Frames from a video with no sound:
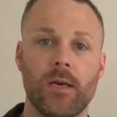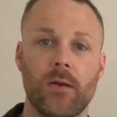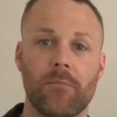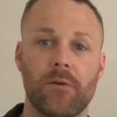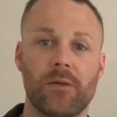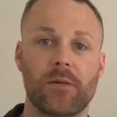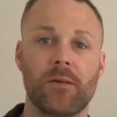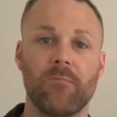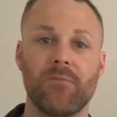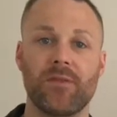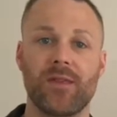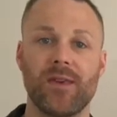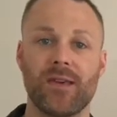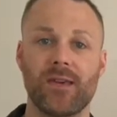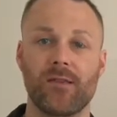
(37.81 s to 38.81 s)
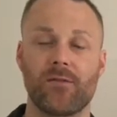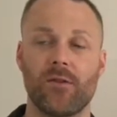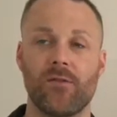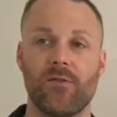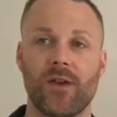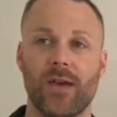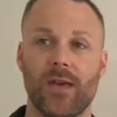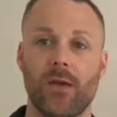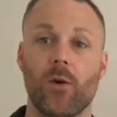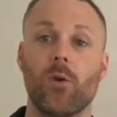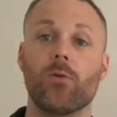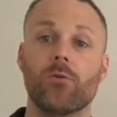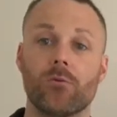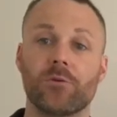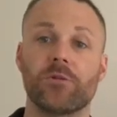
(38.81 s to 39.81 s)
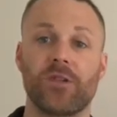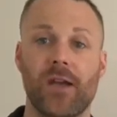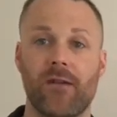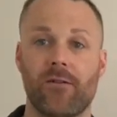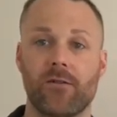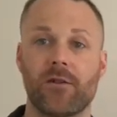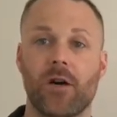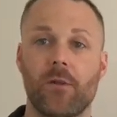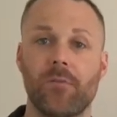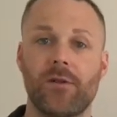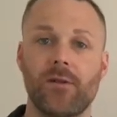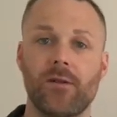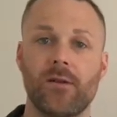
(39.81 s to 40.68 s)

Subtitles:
but it's something that they all share in common,